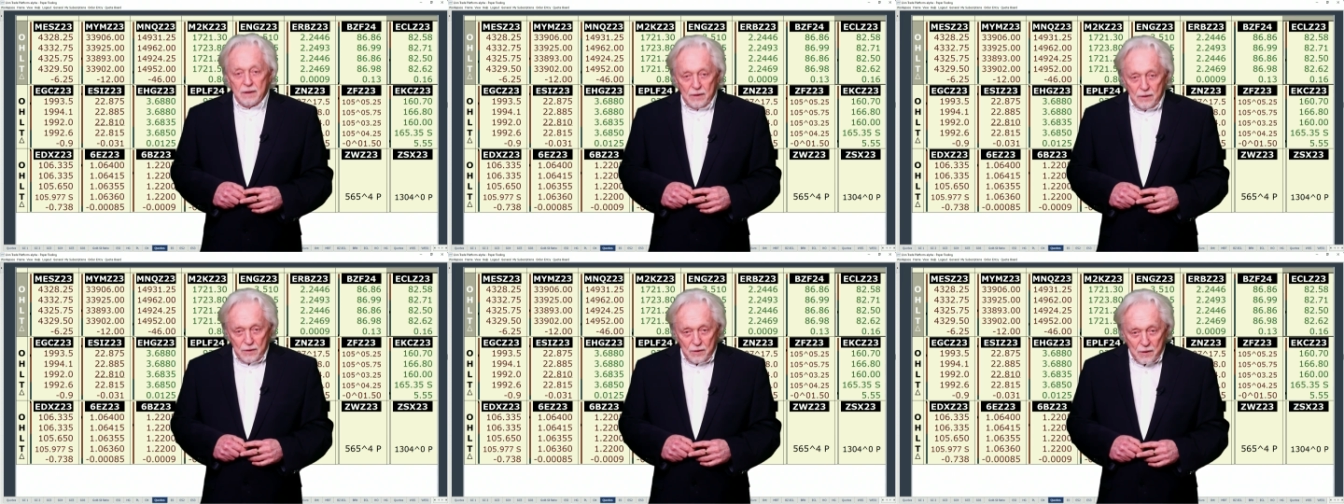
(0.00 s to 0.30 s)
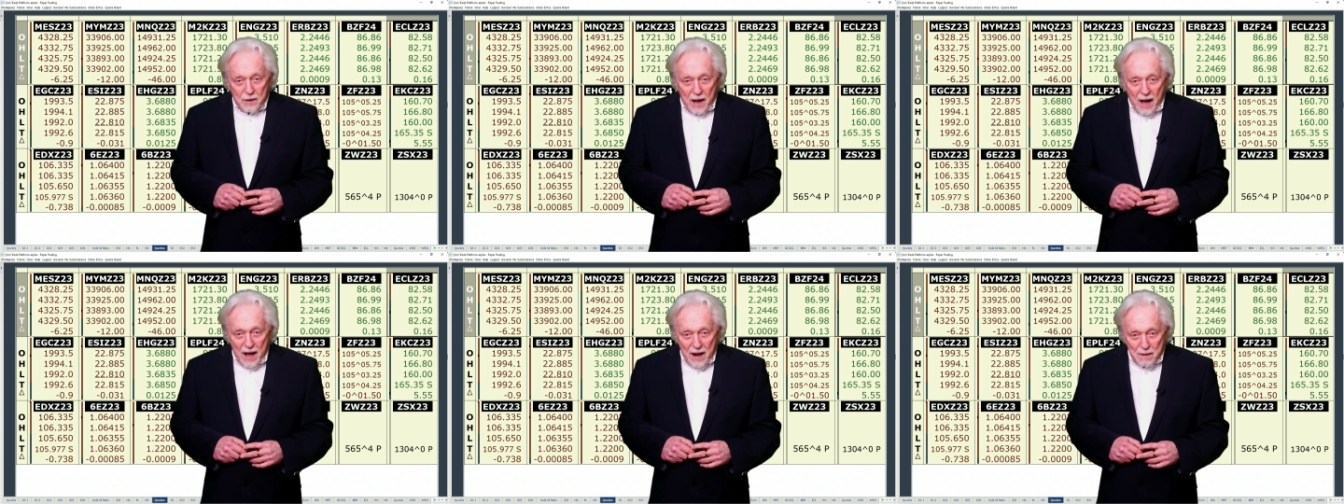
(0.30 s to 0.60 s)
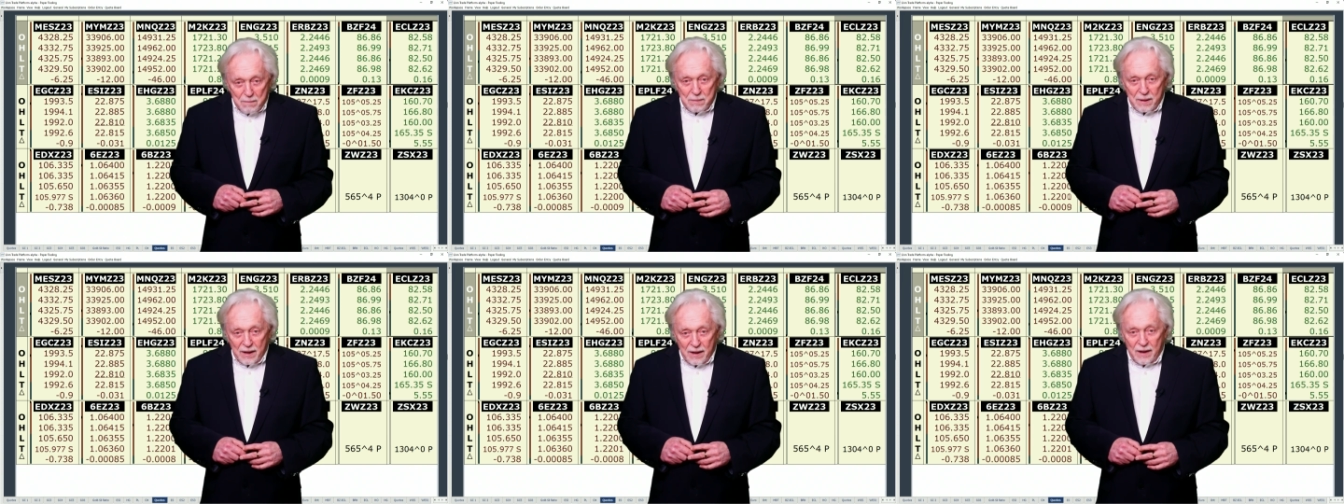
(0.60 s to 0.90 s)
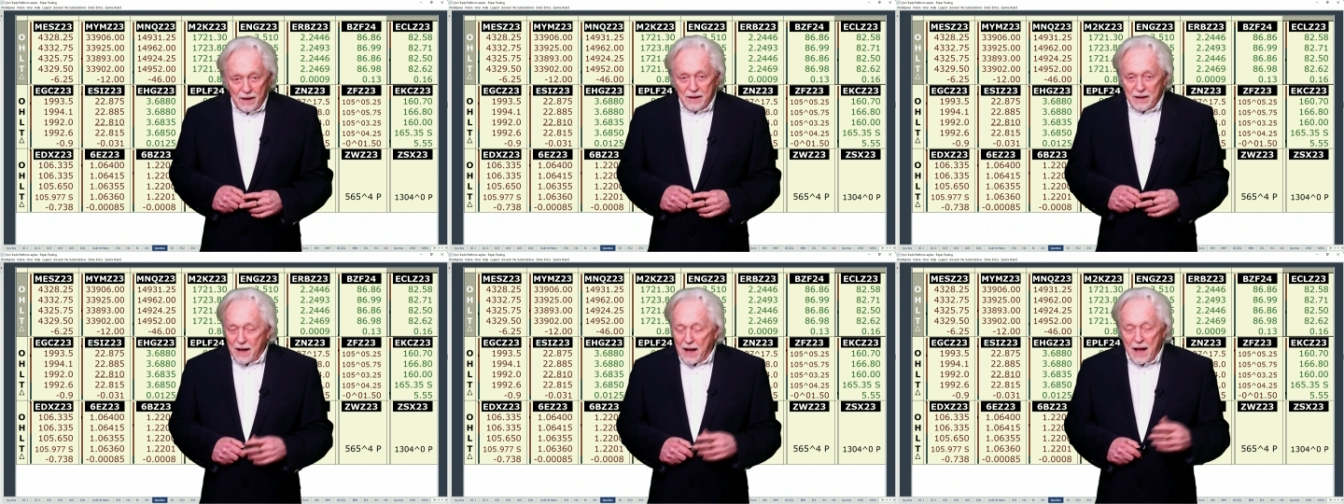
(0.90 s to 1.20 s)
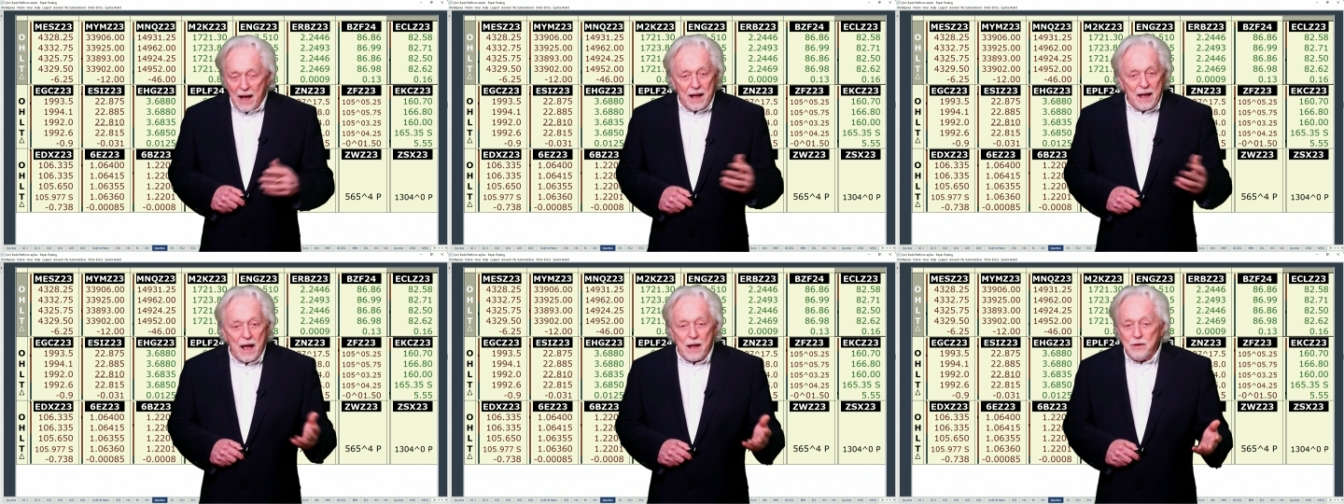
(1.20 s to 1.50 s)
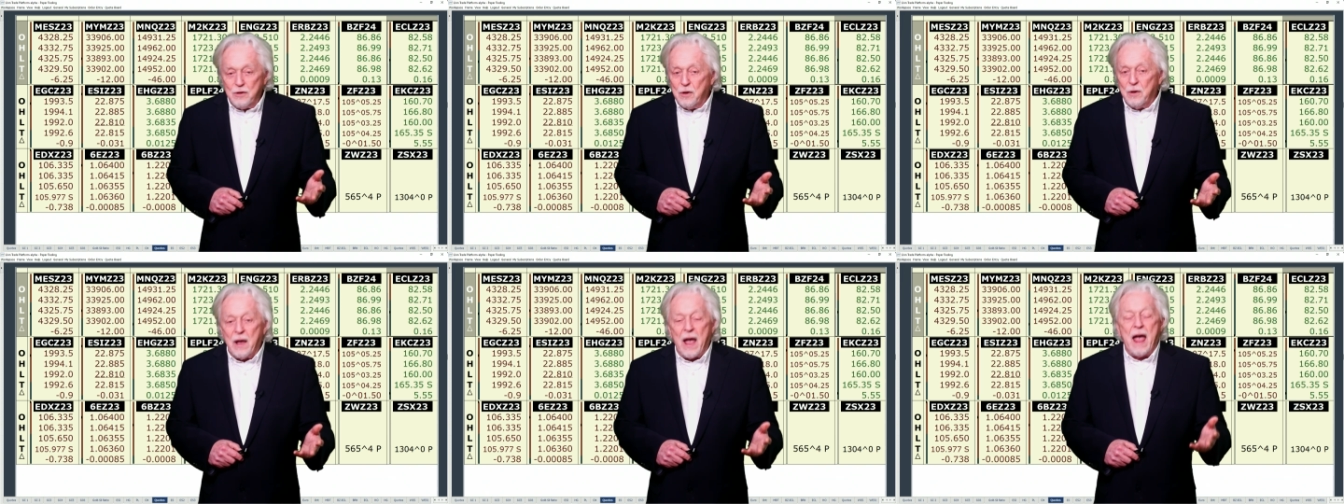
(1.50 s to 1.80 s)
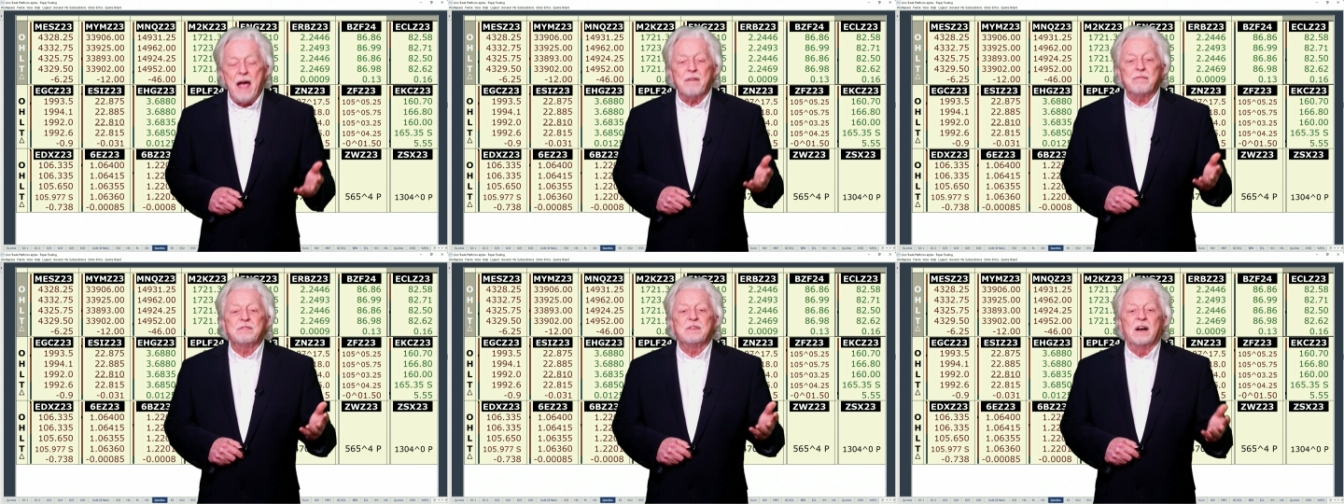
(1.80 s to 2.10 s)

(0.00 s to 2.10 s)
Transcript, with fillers: You got to be uh, you have